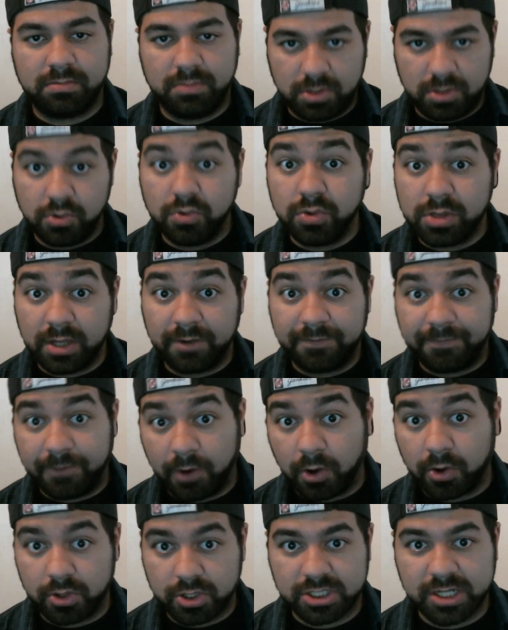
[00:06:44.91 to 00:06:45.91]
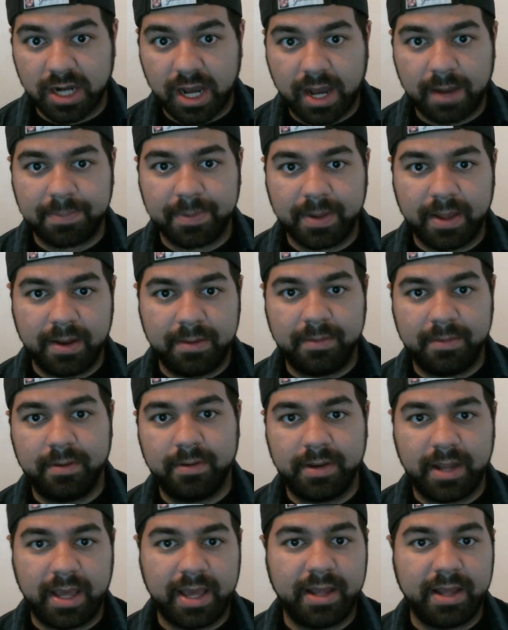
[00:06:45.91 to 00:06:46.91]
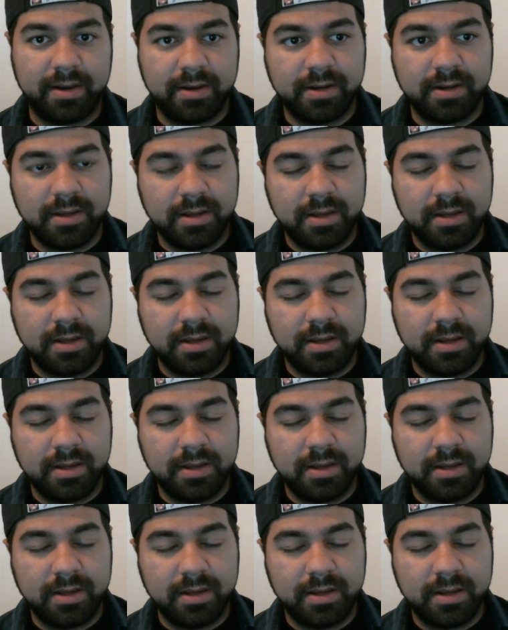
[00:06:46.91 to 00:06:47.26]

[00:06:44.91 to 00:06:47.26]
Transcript: using Photoshop, and then